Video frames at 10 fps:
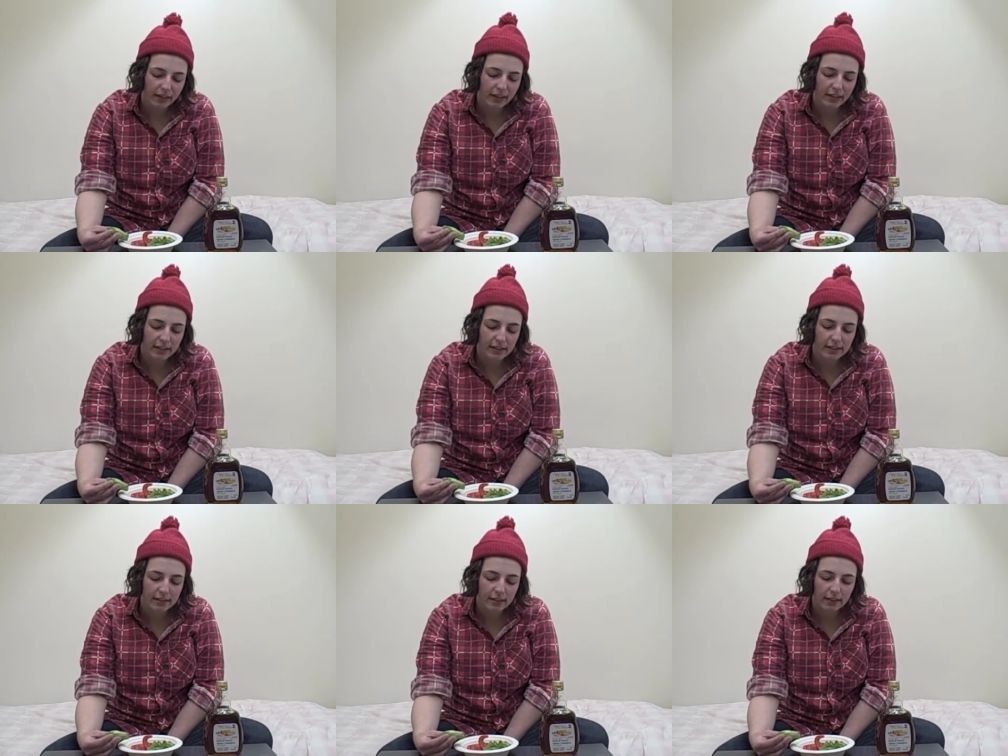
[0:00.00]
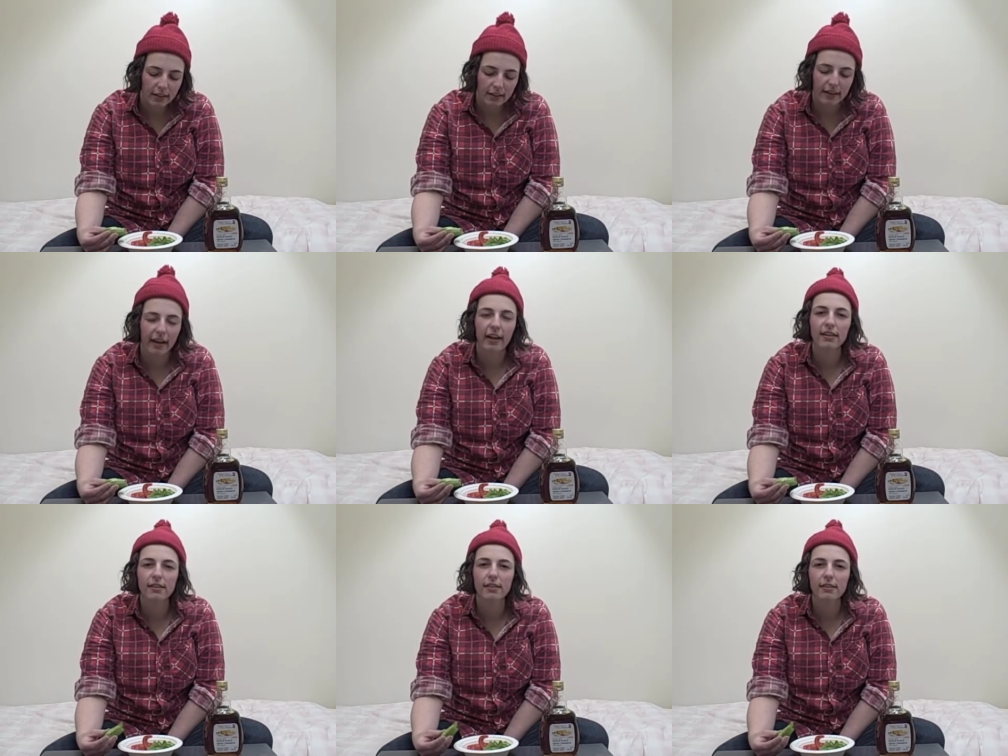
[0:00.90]
because it
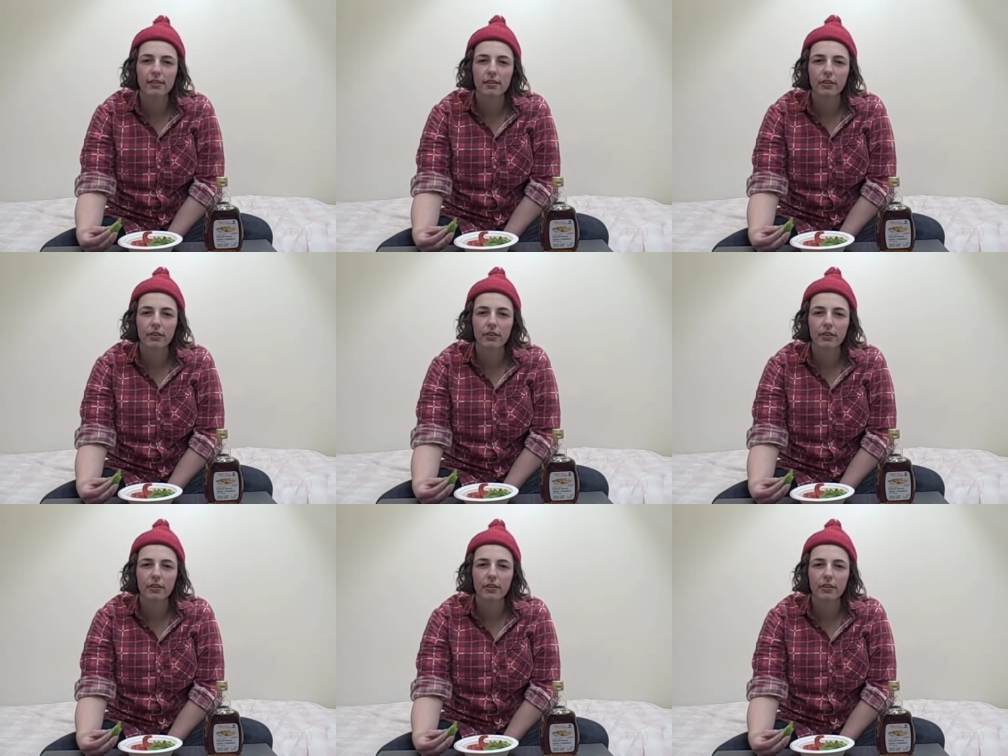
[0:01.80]
has